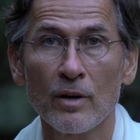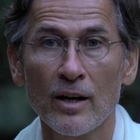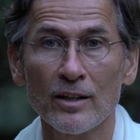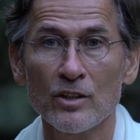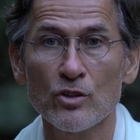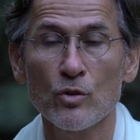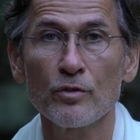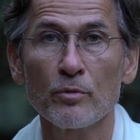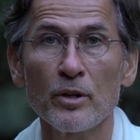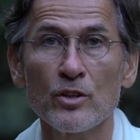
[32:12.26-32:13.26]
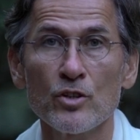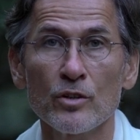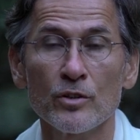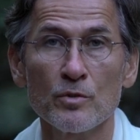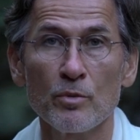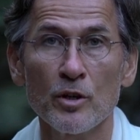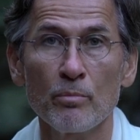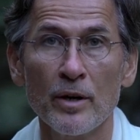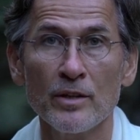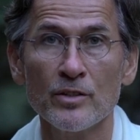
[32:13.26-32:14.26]
catastrophic picture that is being
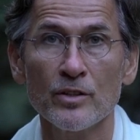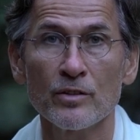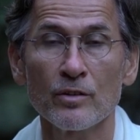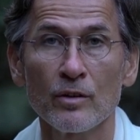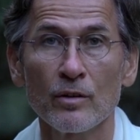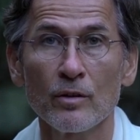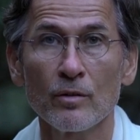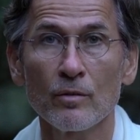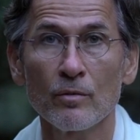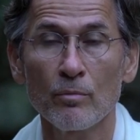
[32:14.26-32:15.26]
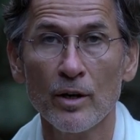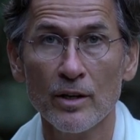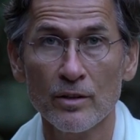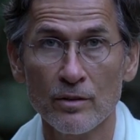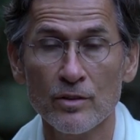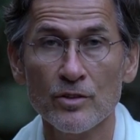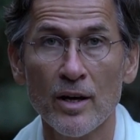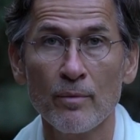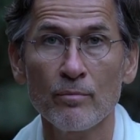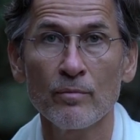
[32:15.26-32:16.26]
painted by
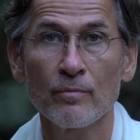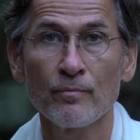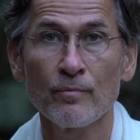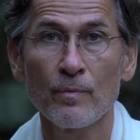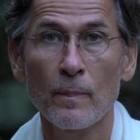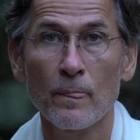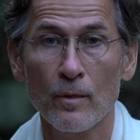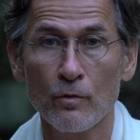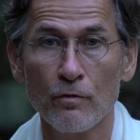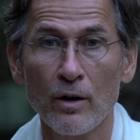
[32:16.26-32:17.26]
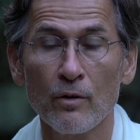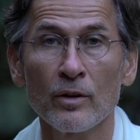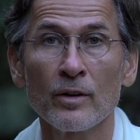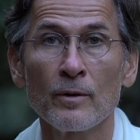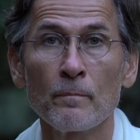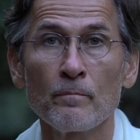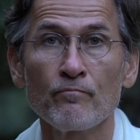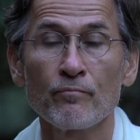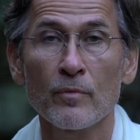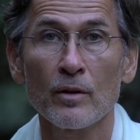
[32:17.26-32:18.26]
some of our
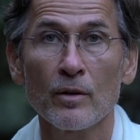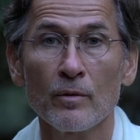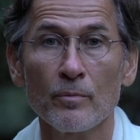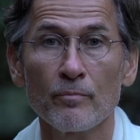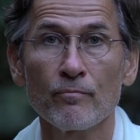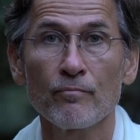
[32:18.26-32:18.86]
um,